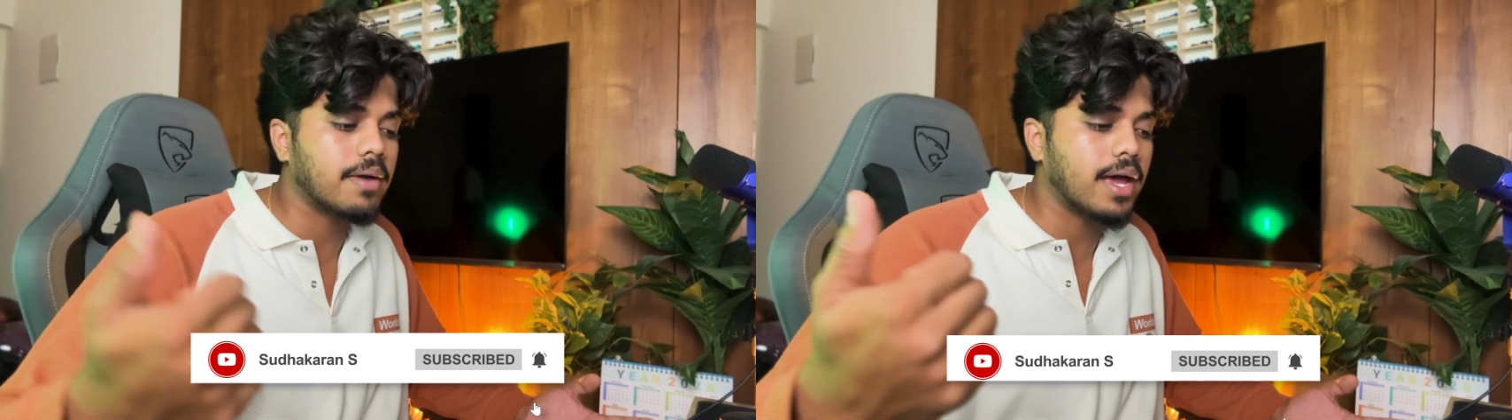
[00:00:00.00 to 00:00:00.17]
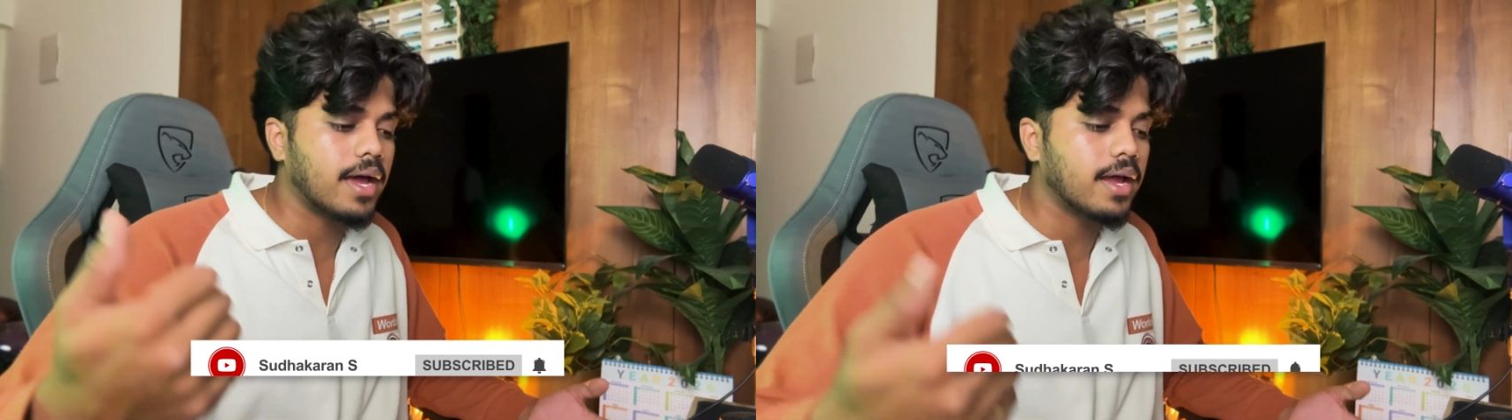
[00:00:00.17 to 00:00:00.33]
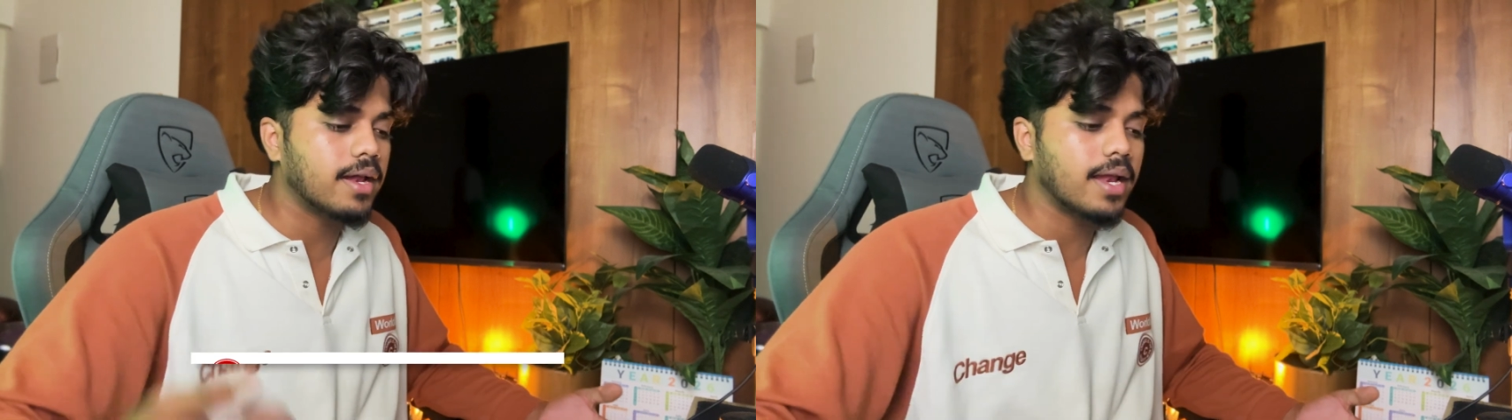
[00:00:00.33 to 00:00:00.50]

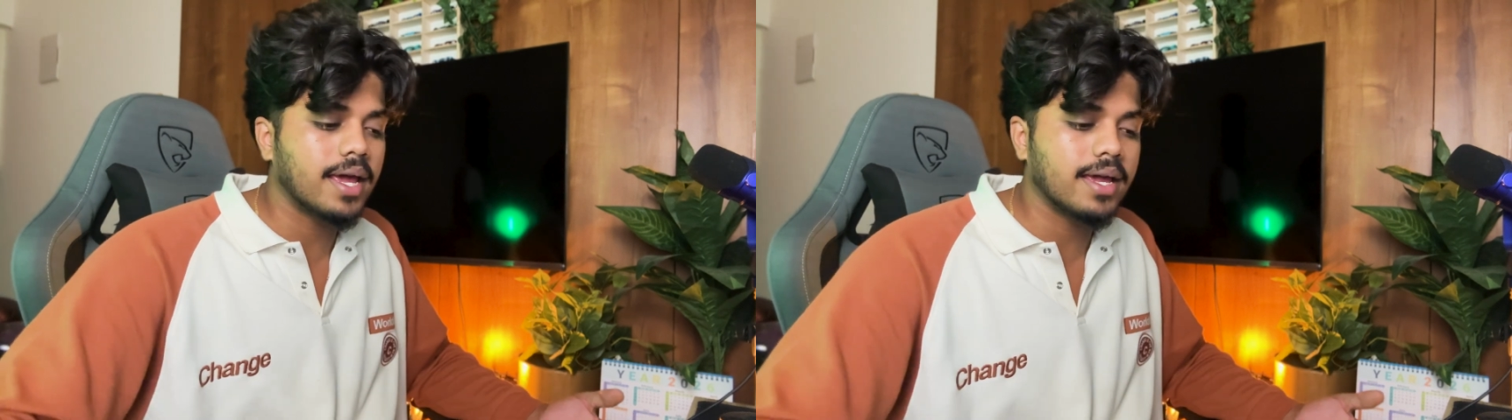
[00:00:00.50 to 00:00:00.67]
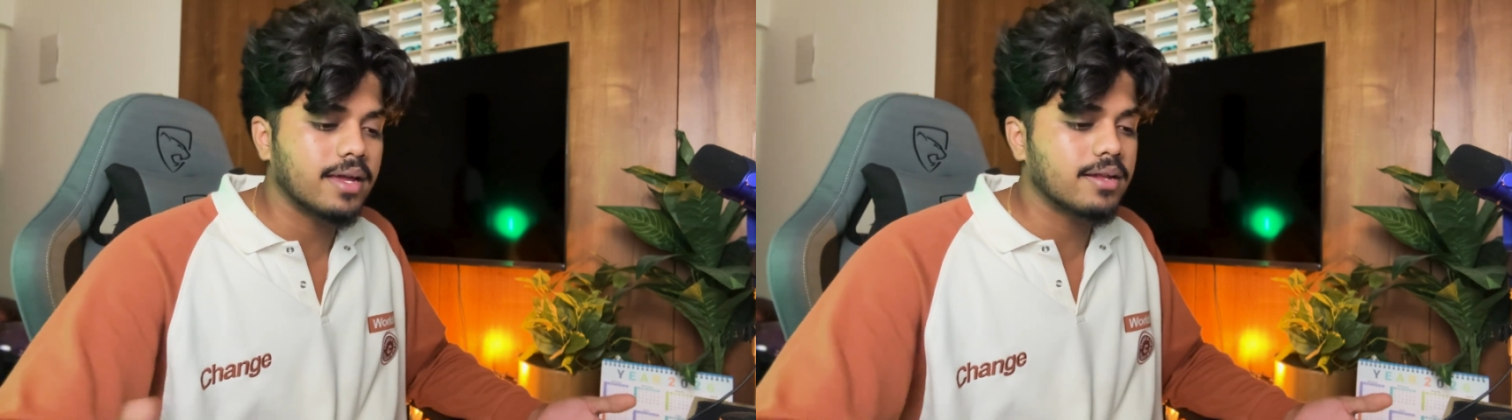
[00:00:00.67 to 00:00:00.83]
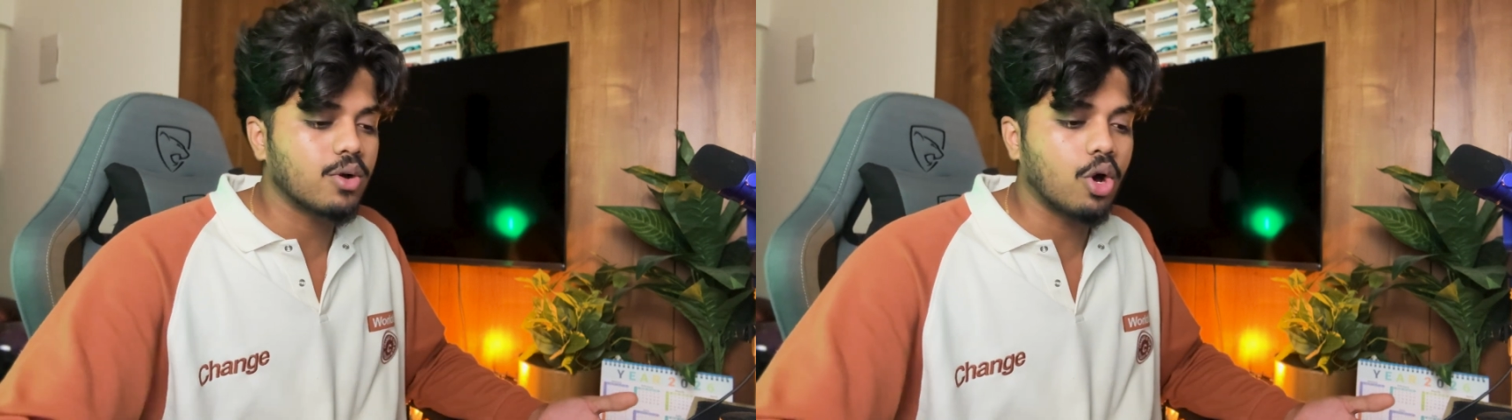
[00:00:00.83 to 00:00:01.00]
and like
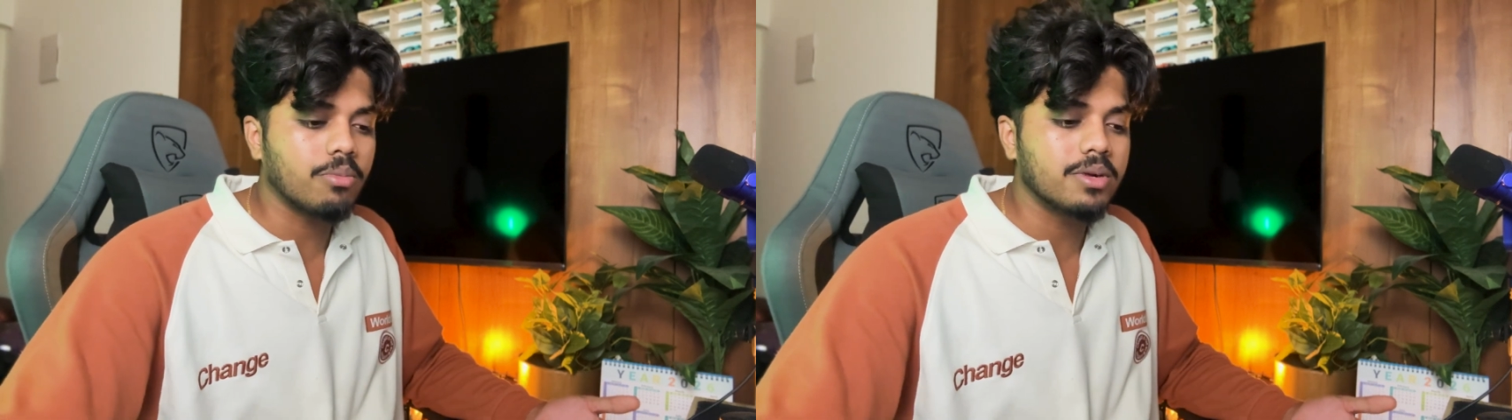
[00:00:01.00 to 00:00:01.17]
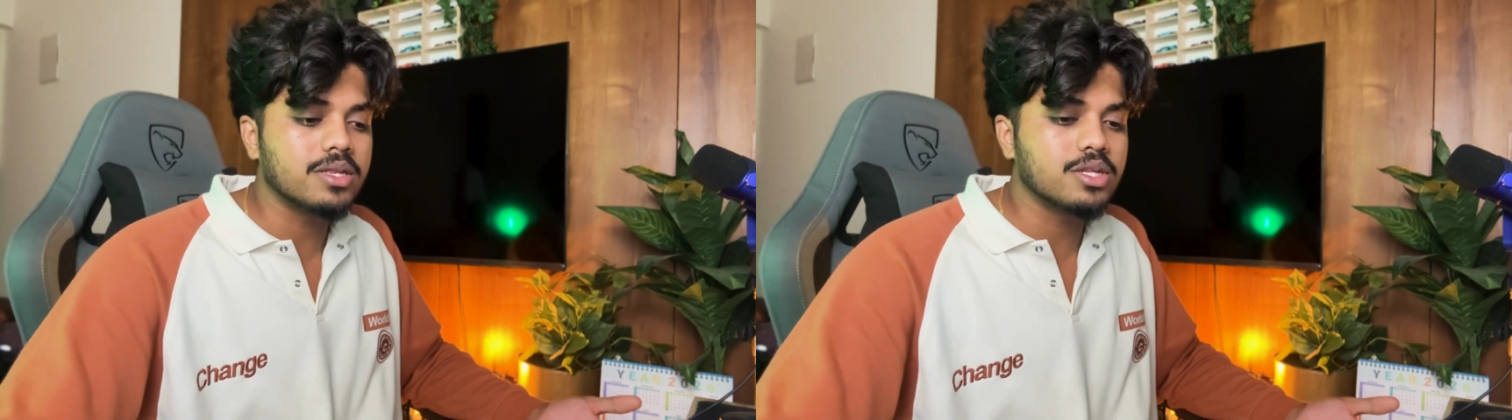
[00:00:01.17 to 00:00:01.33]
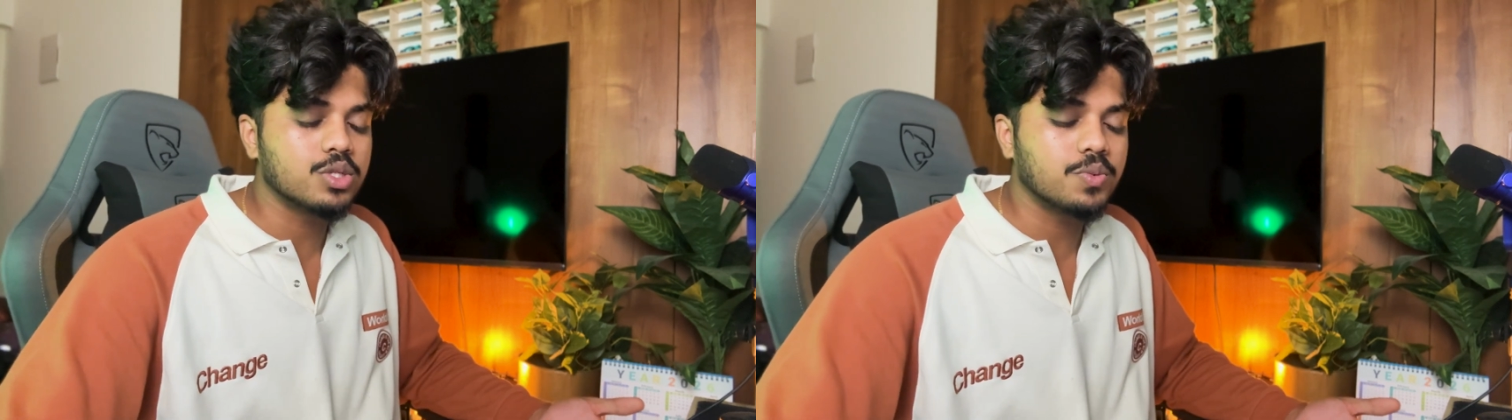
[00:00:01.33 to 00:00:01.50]
and
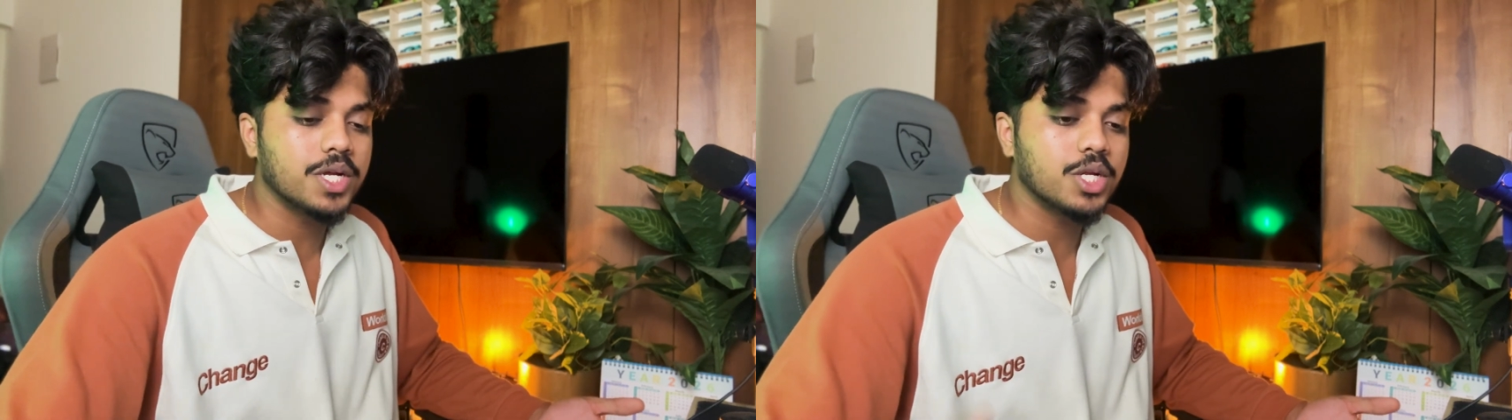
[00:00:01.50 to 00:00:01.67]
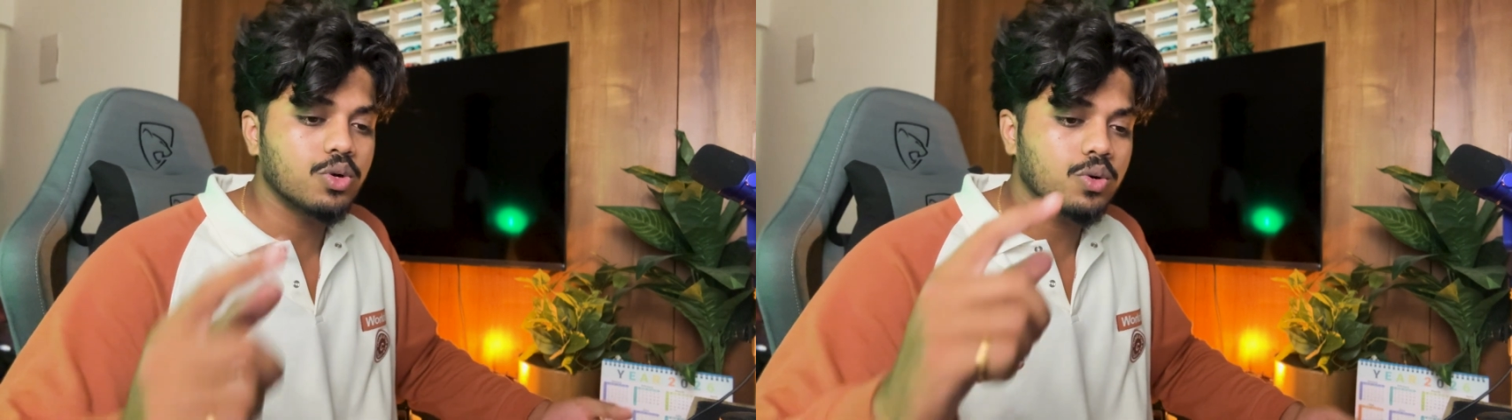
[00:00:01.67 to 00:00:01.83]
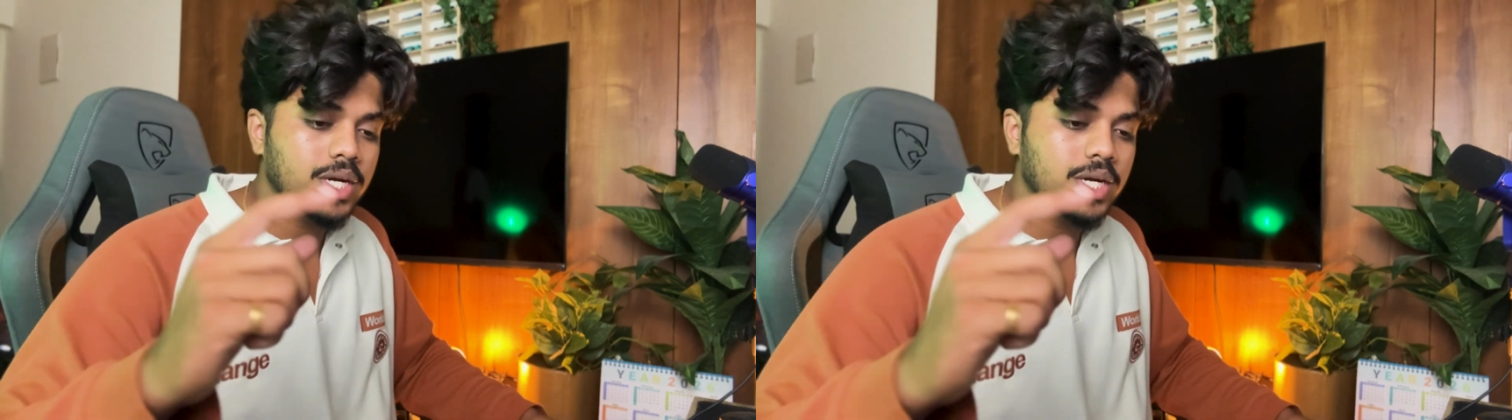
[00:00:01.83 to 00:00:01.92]
comment this video.